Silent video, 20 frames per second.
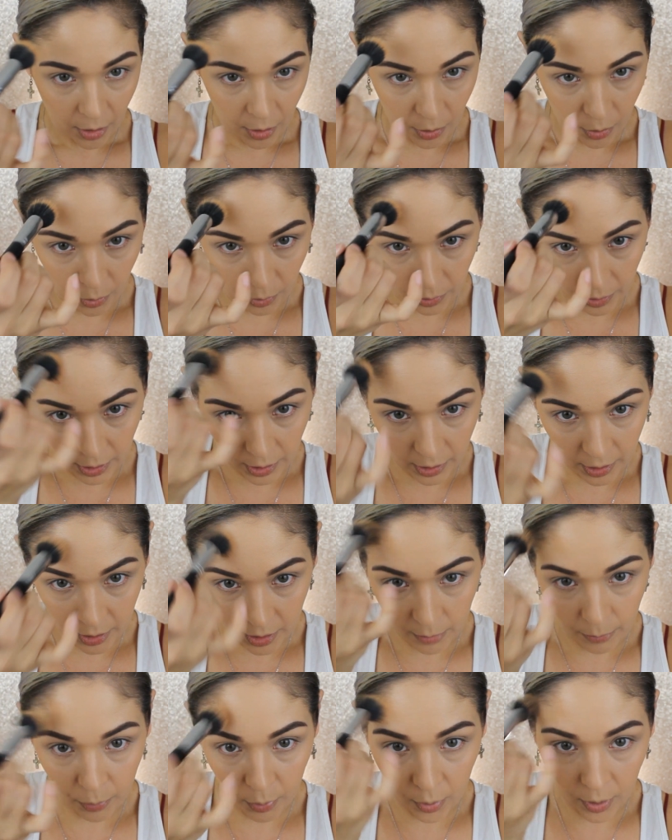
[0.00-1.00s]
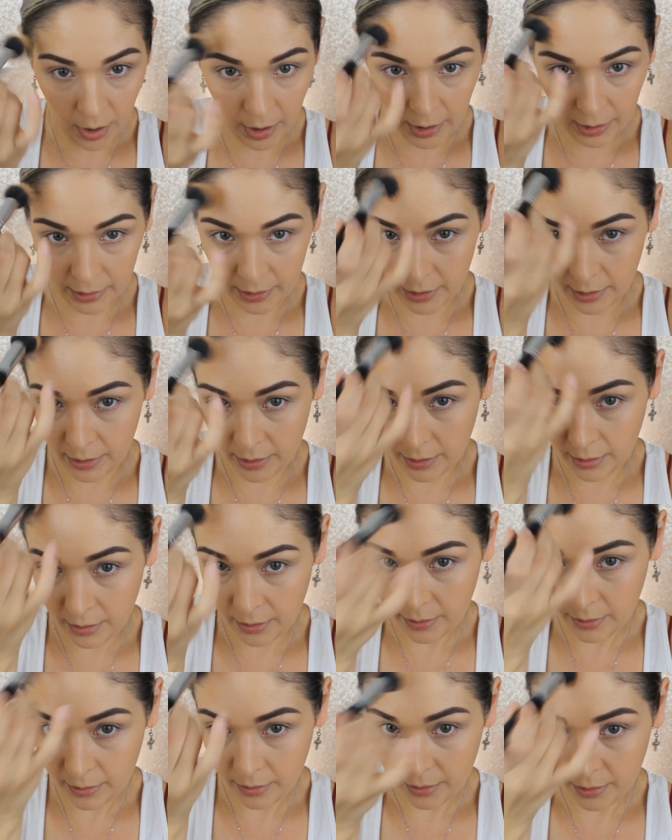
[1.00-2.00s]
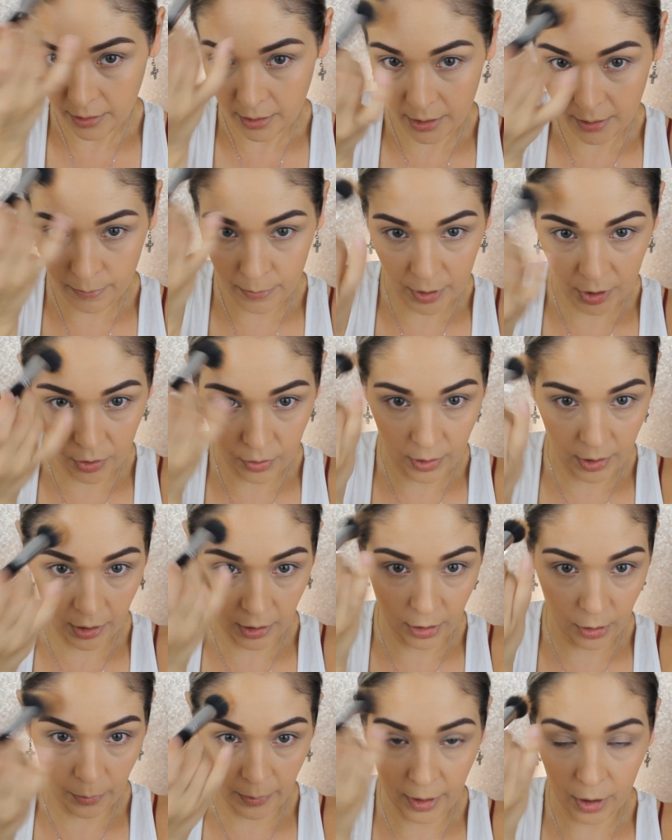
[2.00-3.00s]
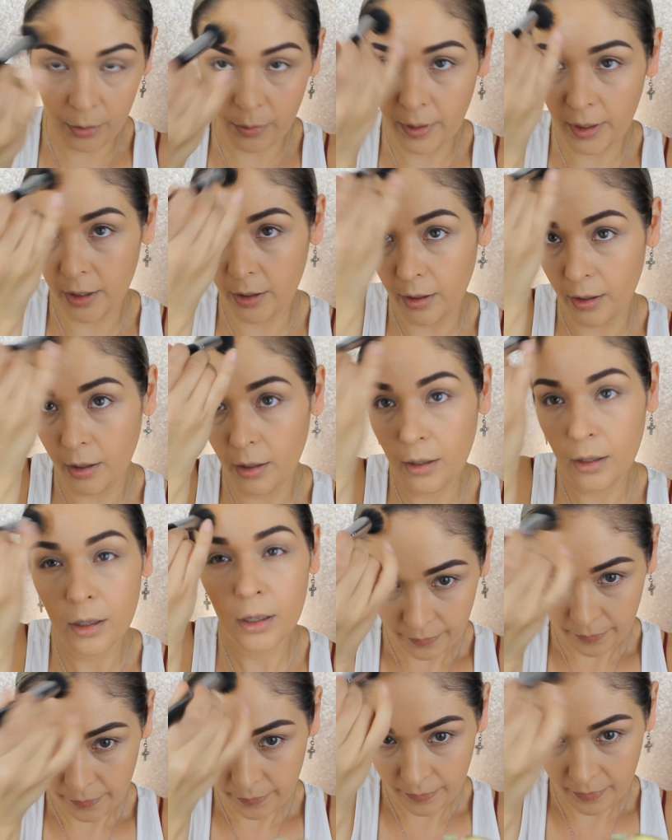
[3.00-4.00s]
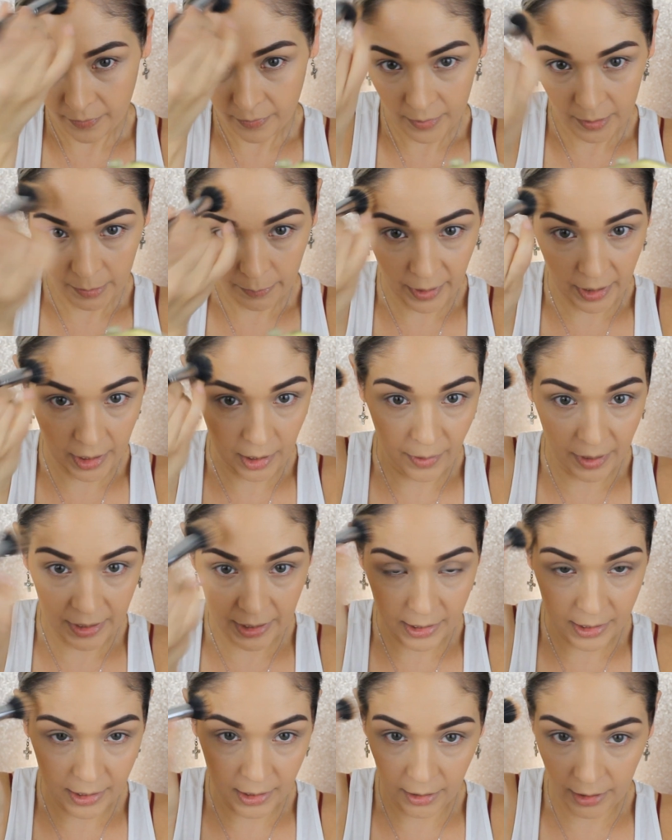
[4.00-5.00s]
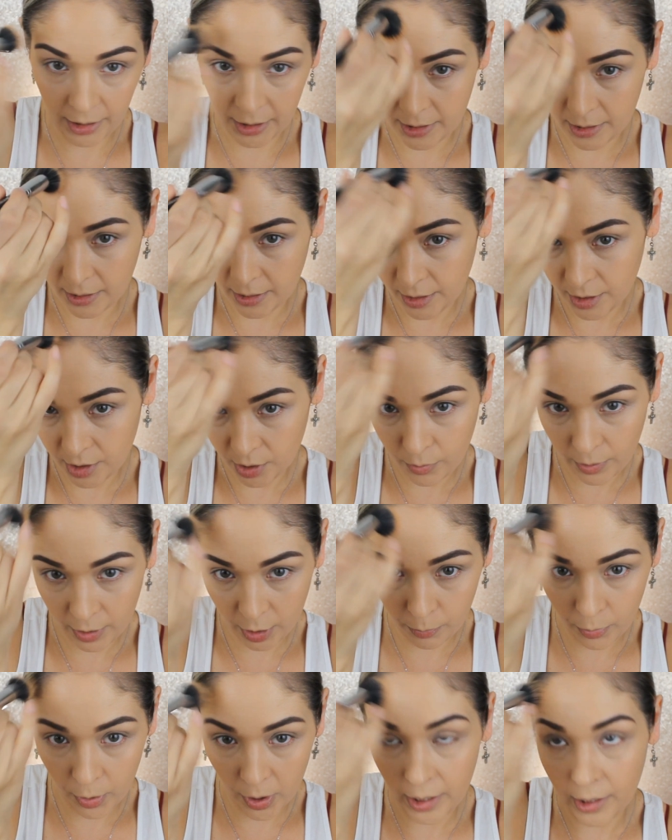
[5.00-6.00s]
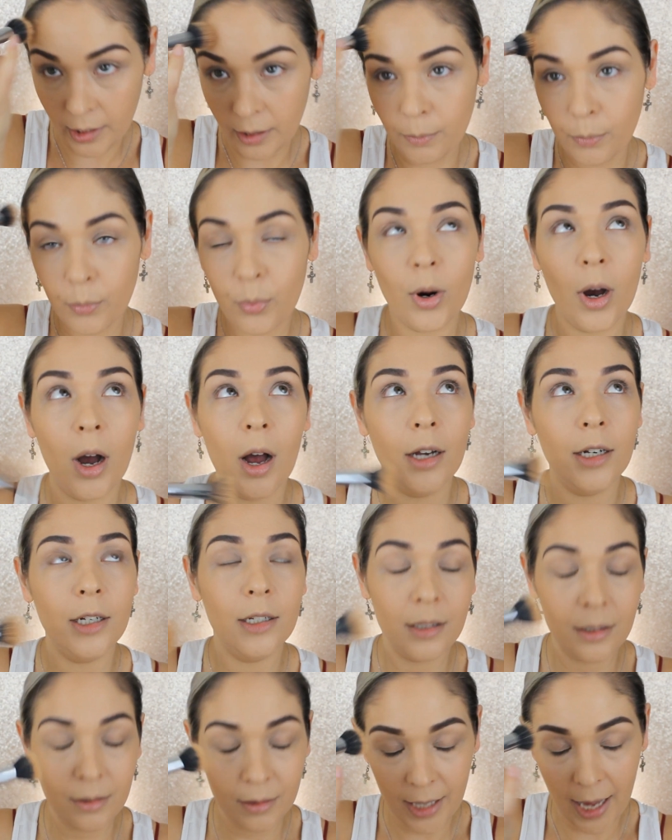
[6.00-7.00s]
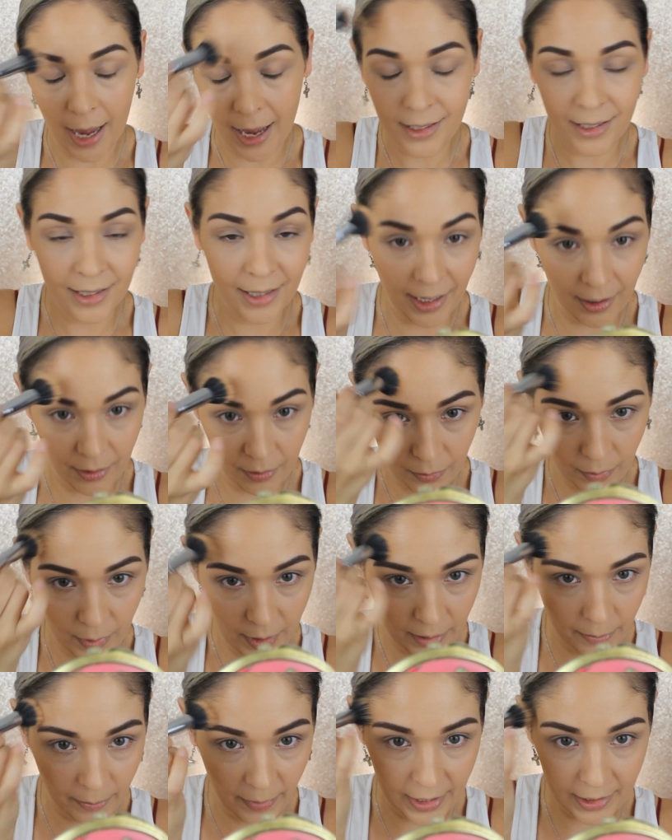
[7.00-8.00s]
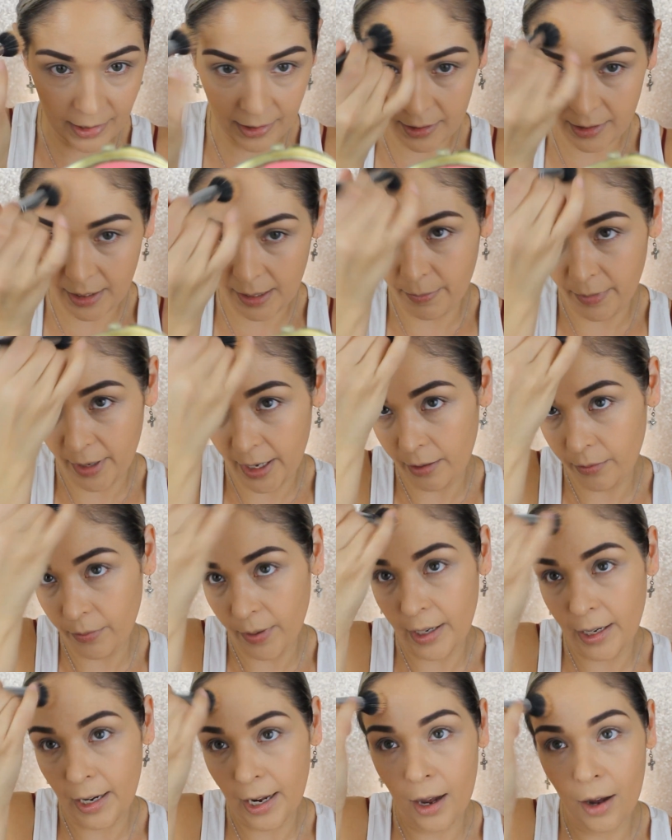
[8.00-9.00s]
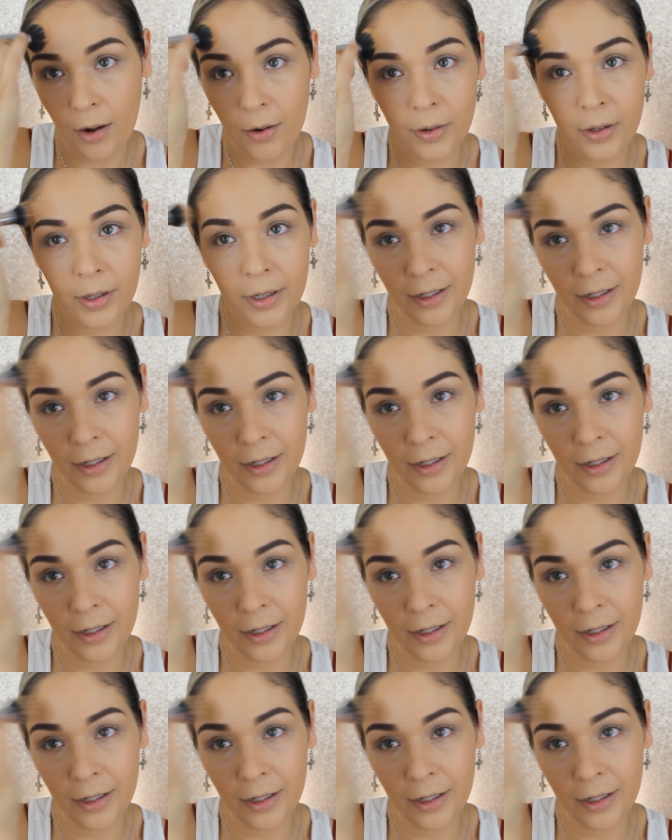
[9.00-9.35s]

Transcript: hold the product and dip into it a little bit quicker. But anyways, it's a it's it's quicker product process than what it might seem like right now.